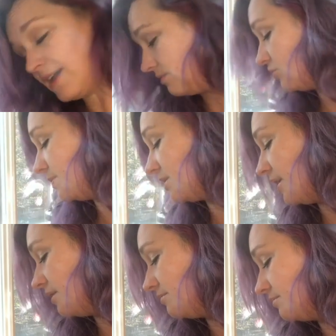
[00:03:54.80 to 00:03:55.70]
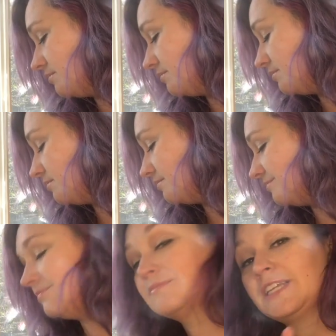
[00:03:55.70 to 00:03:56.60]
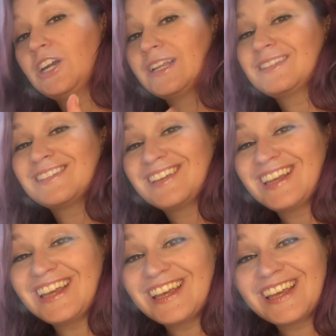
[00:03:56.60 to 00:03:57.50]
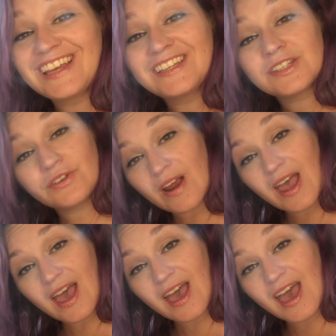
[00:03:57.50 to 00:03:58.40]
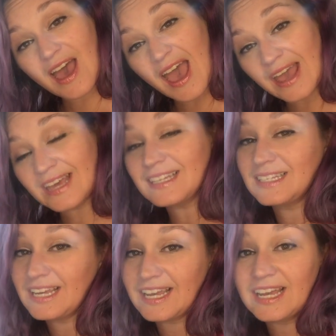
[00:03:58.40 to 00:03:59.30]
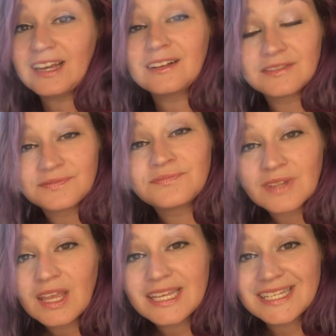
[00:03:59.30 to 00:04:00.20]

Oops, sorry. There it is. Is crazy is